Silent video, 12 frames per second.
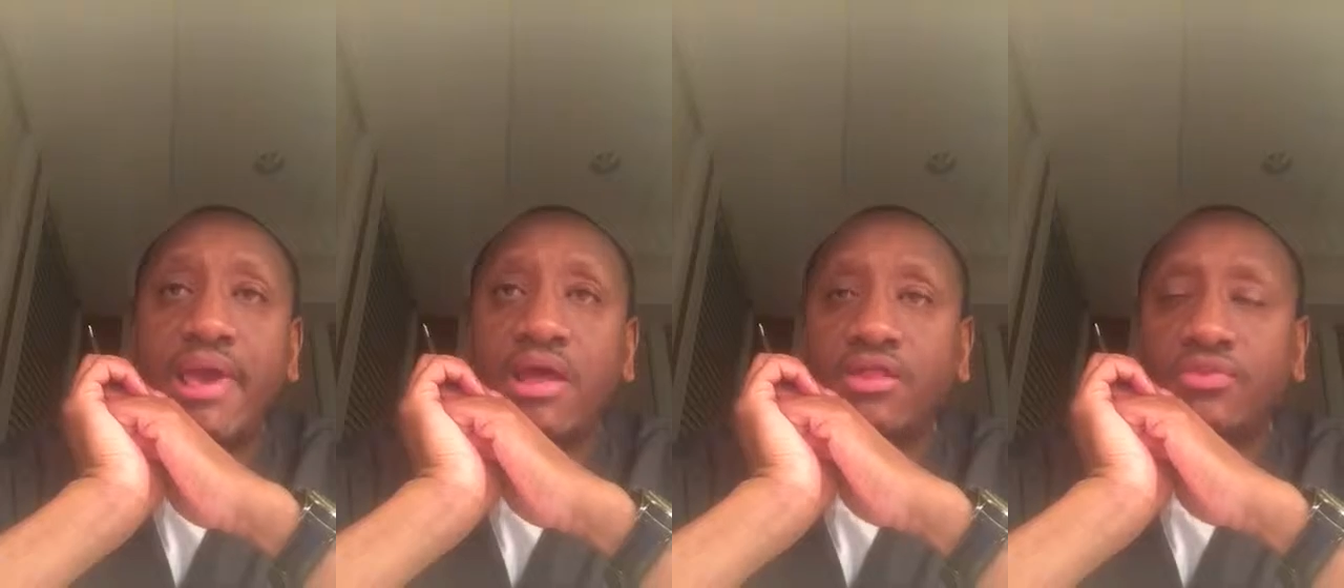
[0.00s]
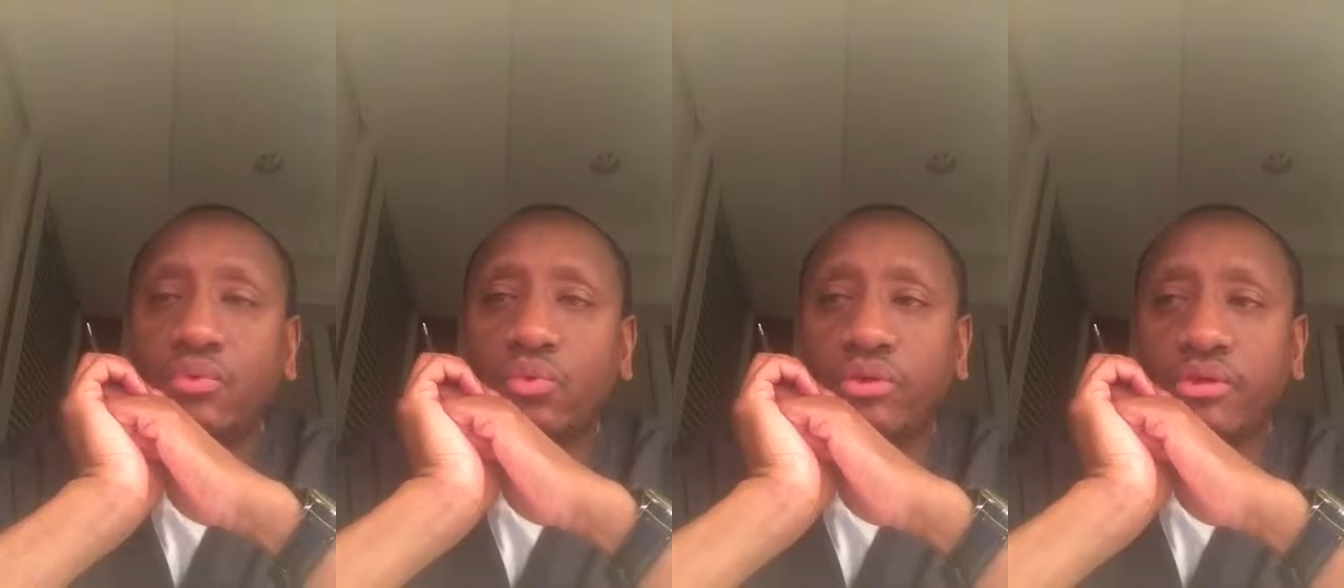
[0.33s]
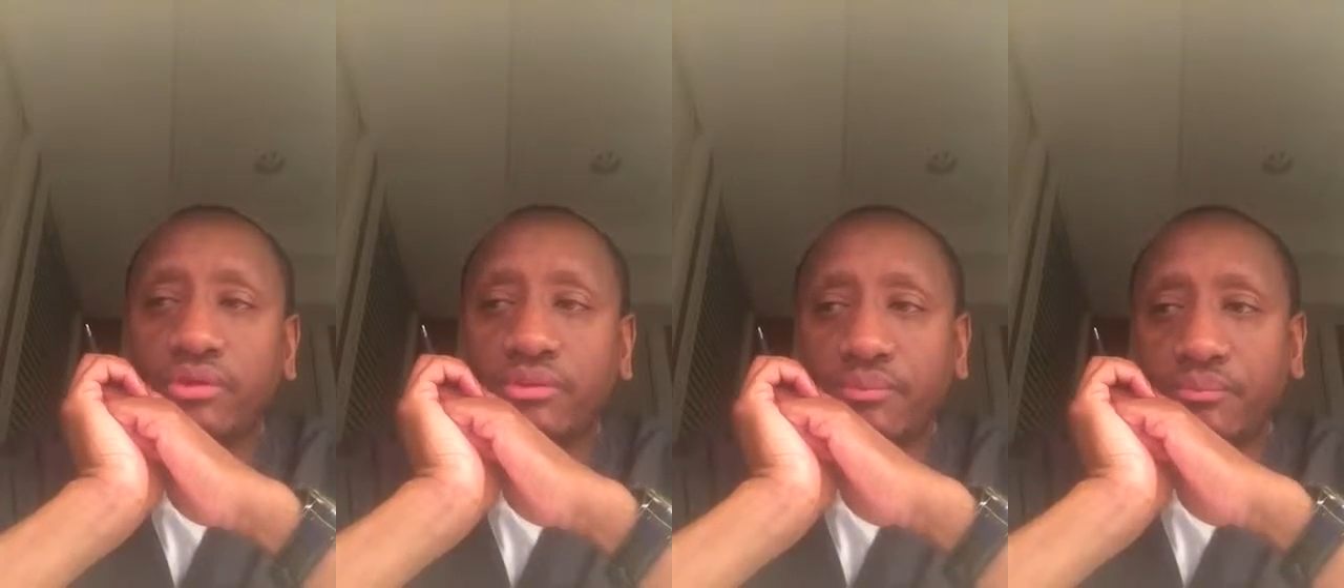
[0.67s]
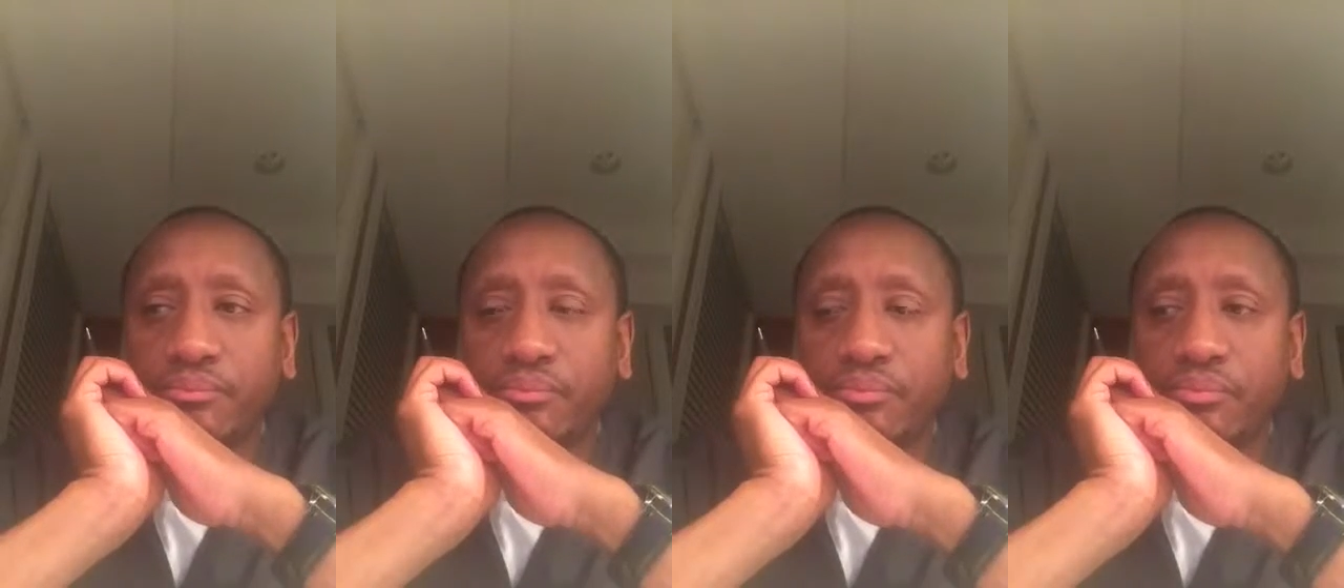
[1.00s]
earthquake,
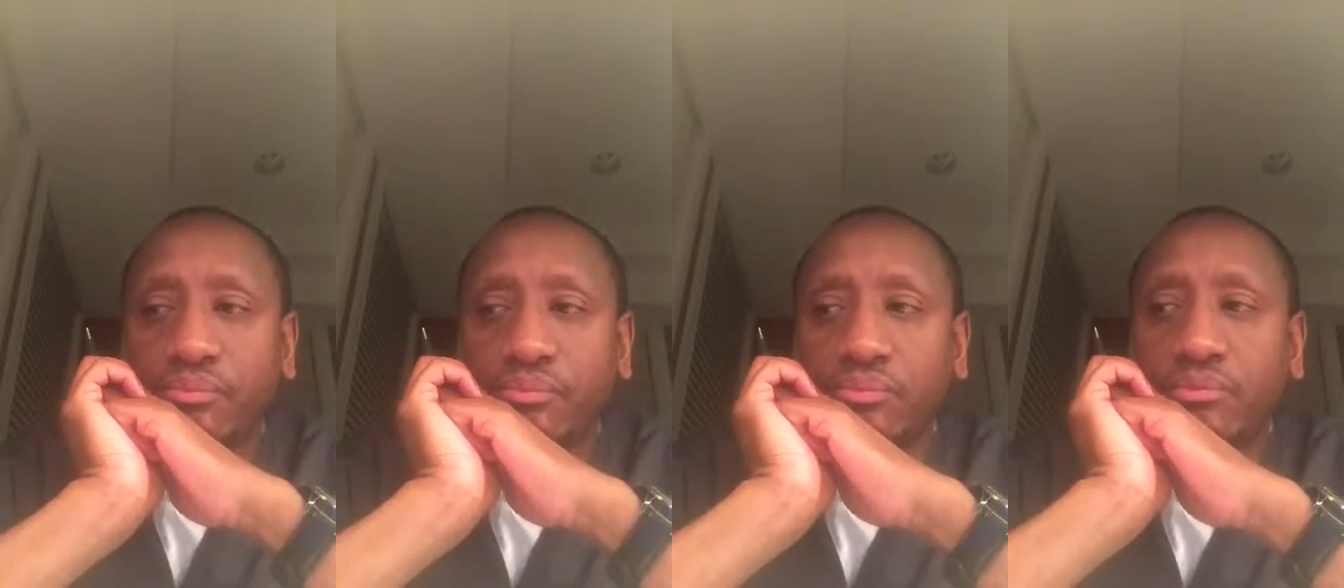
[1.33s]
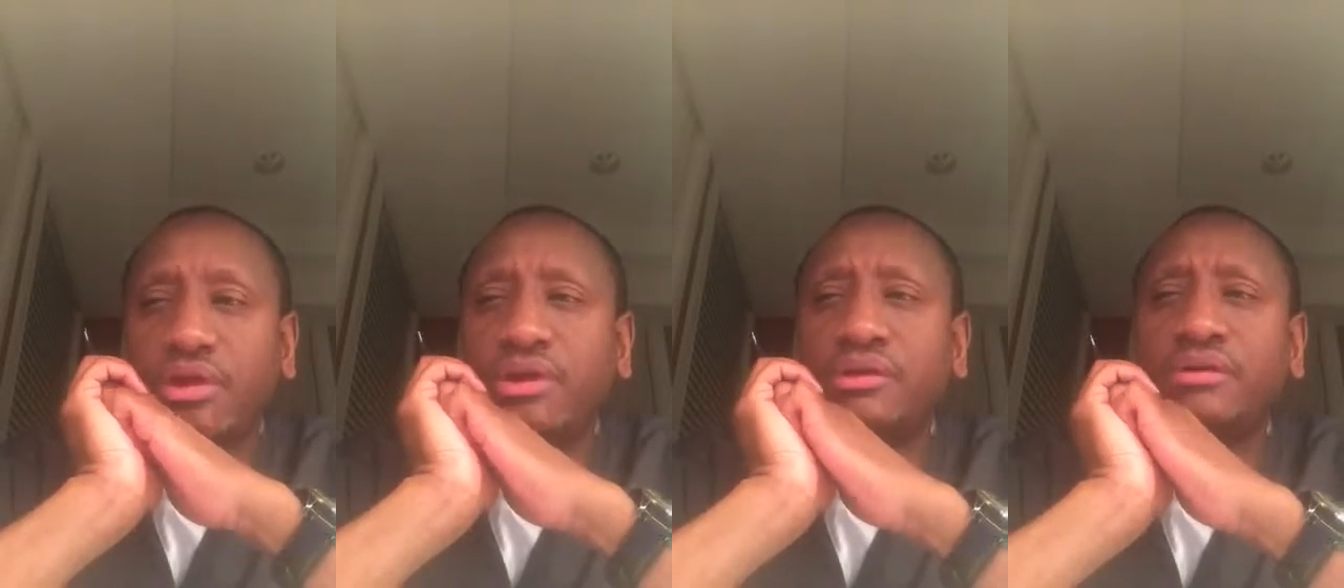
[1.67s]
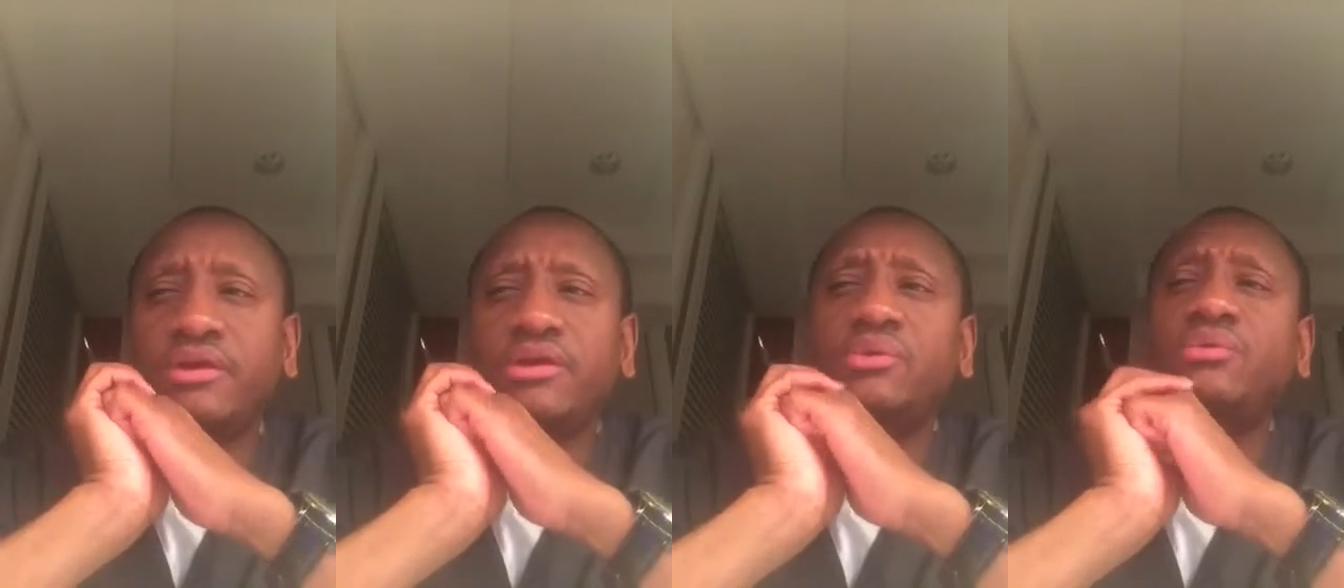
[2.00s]
and they